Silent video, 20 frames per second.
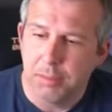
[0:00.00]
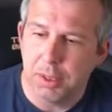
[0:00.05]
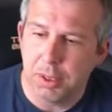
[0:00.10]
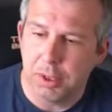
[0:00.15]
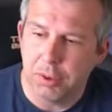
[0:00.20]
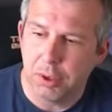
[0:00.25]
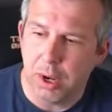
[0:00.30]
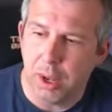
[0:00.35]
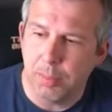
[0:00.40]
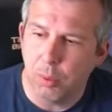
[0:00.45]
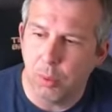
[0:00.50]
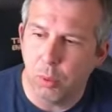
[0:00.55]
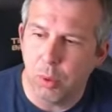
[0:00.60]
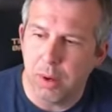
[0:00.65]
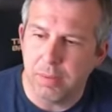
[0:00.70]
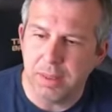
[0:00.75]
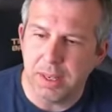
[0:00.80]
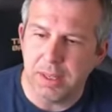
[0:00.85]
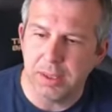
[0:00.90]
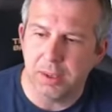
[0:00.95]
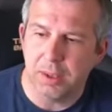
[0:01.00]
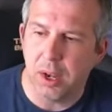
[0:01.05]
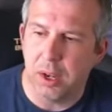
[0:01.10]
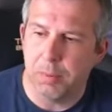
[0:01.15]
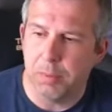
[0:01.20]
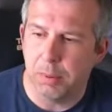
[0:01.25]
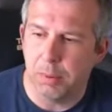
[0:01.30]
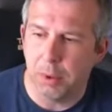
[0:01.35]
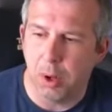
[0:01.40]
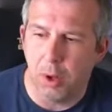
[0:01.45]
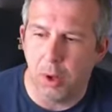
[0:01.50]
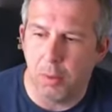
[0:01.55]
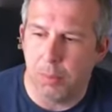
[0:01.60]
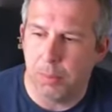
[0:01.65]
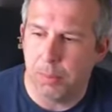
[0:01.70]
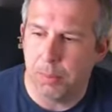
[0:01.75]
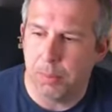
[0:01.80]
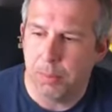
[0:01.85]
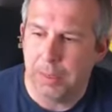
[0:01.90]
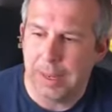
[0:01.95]
But the trouble with this type of
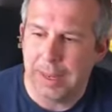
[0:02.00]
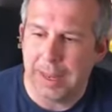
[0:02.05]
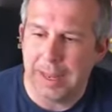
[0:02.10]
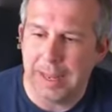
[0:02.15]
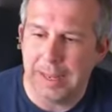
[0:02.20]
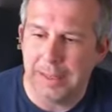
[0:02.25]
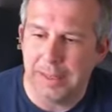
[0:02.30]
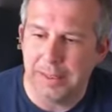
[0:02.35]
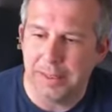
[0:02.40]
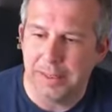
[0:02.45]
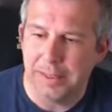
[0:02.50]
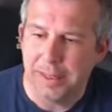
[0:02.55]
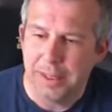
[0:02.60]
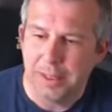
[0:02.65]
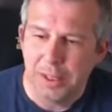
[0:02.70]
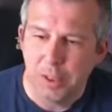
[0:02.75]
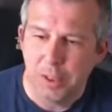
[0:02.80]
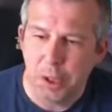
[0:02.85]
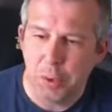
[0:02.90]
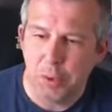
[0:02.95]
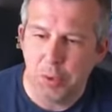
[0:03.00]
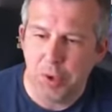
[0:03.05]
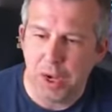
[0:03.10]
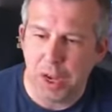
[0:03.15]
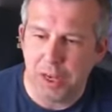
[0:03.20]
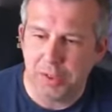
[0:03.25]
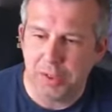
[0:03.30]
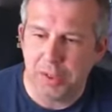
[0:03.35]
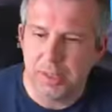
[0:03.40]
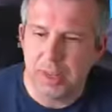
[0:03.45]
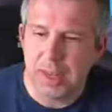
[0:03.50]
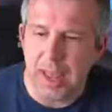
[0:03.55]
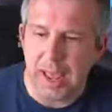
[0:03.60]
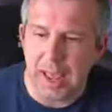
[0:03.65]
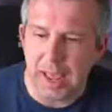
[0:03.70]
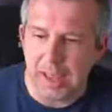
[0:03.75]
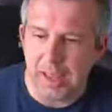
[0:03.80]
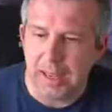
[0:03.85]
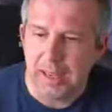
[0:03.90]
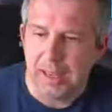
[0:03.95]
comp is you just
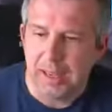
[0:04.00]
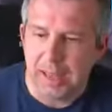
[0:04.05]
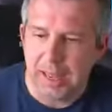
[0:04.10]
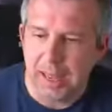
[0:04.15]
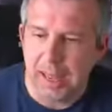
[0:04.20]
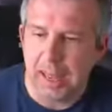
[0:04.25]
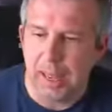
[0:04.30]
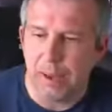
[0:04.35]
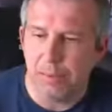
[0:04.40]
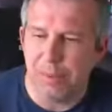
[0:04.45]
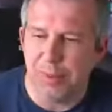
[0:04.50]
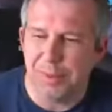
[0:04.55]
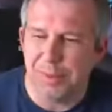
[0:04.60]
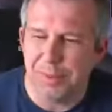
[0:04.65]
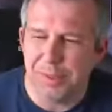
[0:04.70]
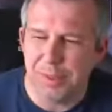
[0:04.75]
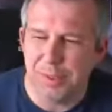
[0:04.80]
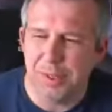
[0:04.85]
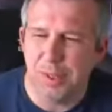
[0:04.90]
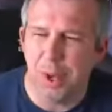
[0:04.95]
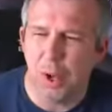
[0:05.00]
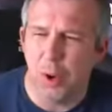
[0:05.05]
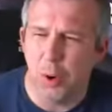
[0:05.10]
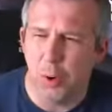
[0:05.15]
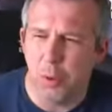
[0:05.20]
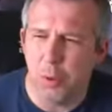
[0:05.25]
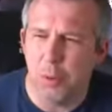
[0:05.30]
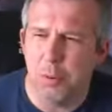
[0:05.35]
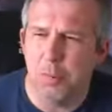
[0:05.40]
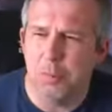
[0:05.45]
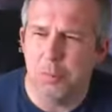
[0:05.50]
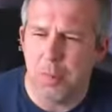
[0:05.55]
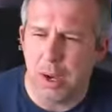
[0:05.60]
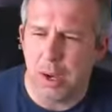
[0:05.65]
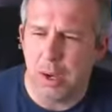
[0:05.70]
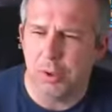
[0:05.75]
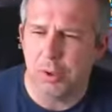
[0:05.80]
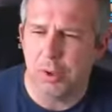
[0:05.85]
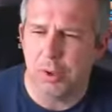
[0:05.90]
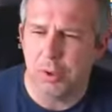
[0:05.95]
get hit with so
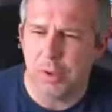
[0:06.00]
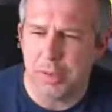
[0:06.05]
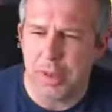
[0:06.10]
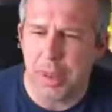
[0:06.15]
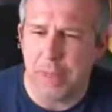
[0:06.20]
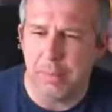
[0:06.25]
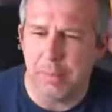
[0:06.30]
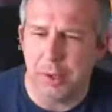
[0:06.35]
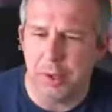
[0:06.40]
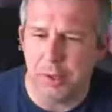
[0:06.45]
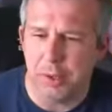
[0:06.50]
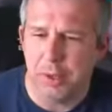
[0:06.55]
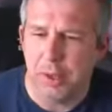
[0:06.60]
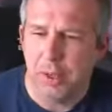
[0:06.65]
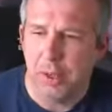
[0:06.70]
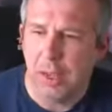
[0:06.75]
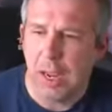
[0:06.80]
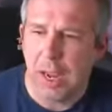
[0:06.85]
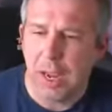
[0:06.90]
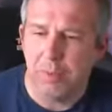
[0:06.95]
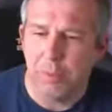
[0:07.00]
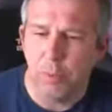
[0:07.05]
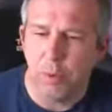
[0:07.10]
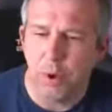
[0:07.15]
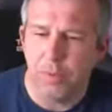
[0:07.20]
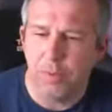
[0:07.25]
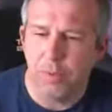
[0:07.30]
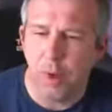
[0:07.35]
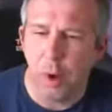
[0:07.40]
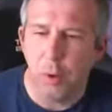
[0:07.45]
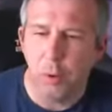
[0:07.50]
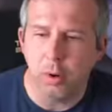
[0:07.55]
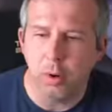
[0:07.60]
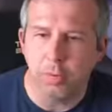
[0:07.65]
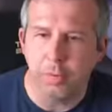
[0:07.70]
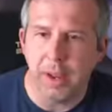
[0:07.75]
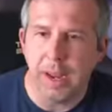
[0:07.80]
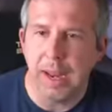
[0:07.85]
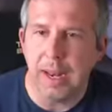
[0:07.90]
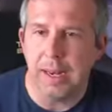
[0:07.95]
much damage. Even with
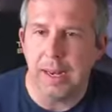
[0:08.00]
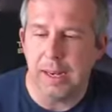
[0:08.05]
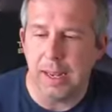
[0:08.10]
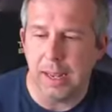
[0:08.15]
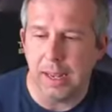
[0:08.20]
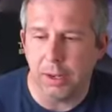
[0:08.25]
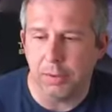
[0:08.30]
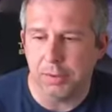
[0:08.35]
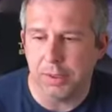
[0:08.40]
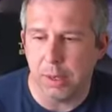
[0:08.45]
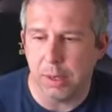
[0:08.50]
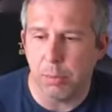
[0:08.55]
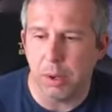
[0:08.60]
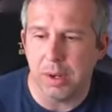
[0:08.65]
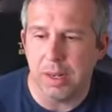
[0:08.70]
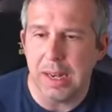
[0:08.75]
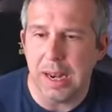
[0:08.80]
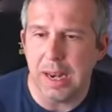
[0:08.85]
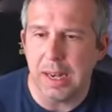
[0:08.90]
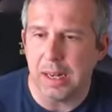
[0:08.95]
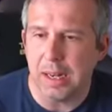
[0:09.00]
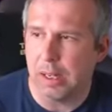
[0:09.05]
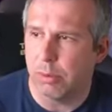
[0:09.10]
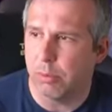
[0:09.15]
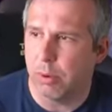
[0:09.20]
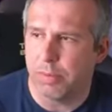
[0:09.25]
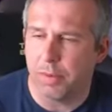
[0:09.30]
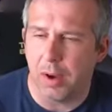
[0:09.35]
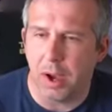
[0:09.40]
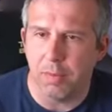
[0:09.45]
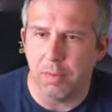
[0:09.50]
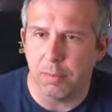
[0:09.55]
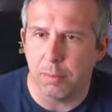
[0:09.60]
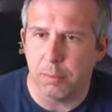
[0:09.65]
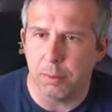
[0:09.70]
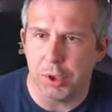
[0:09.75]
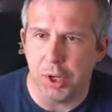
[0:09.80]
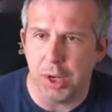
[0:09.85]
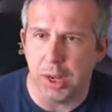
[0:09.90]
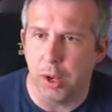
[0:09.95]
Vogoth healing here, you've seen we needed the revive
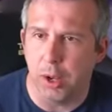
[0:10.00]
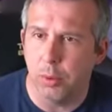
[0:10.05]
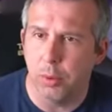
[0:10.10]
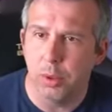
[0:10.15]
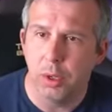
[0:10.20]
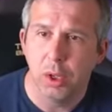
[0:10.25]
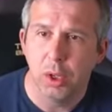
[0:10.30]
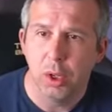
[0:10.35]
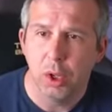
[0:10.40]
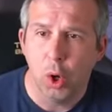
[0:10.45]
from Geo.